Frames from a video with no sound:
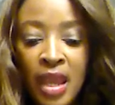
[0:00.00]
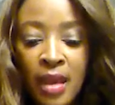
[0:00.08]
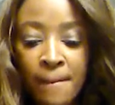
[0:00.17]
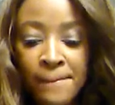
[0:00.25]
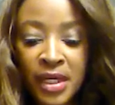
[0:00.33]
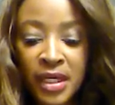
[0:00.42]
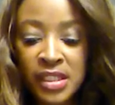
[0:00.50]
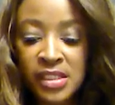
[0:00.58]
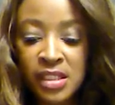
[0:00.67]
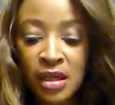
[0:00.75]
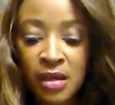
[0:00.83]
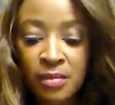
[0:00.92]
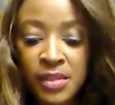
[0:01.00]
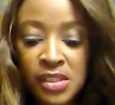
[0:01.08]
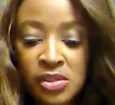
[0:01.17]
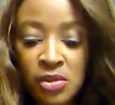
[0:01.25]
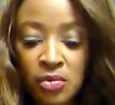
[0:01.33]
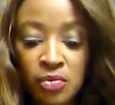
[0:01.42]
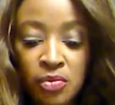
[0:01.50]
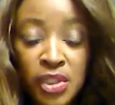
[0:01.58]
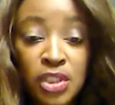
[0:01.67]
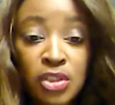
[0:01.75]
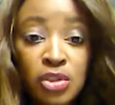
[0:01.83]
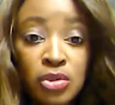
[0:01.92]
But uh, these are
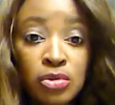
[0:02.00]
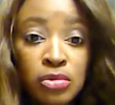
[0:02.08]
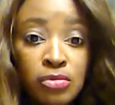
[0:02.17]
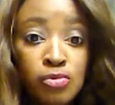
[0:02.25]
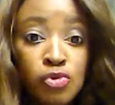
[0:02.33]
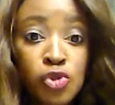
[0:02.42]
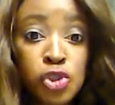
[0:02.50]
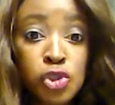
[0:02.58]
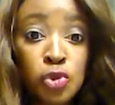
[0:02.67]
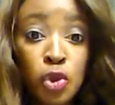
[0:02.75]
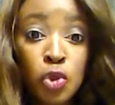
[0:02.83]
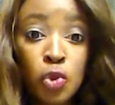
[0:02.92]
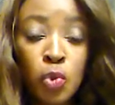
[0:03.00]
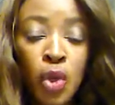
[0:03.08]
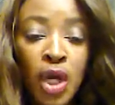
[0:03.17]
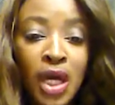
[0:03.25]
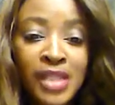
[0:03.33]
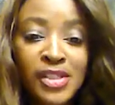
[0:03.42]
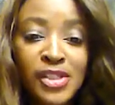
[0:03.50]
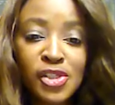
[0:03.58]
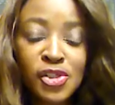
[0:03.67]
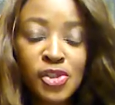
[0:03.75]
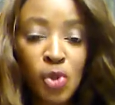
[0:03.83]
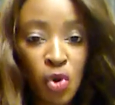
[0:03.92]
real, true
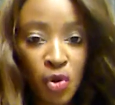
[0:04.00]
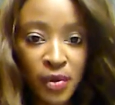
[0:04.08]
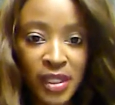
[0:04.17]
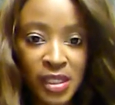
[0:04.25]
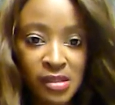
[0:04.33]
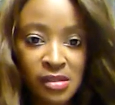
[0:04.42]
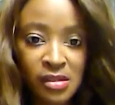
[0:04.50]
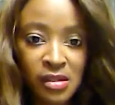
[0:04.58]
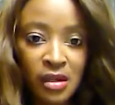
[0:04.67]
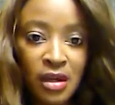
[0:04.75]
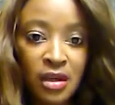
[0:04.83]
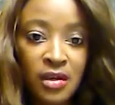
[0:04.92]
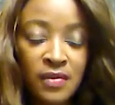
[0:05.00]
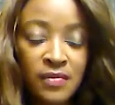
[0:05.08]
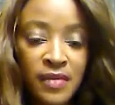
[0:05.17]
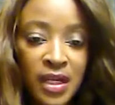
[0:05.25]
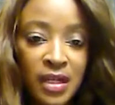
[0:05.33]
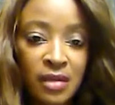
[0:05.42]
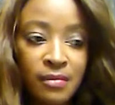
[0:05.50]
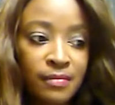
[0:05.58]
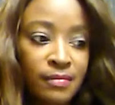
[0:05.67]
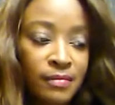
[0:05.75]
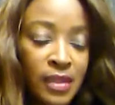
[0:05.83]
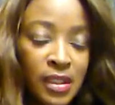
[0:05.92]
stories of uh,
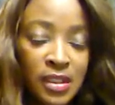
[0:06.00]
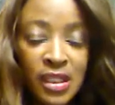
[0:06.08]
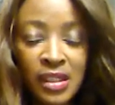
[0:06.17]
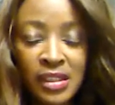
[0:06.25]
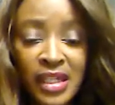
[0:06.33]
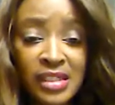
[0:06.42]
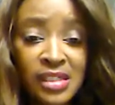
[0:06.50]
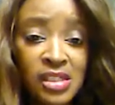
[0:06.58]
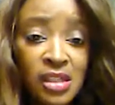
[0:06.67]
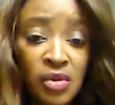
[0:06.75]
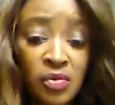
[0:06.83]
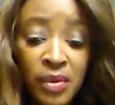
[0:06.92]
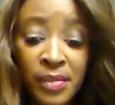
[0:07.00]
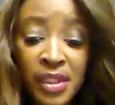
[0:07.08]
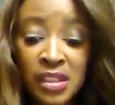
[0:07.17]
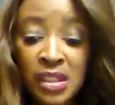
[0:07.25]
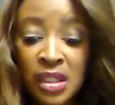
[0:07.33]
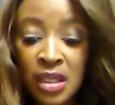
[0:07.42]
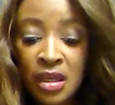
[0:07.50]
young ladies, young women.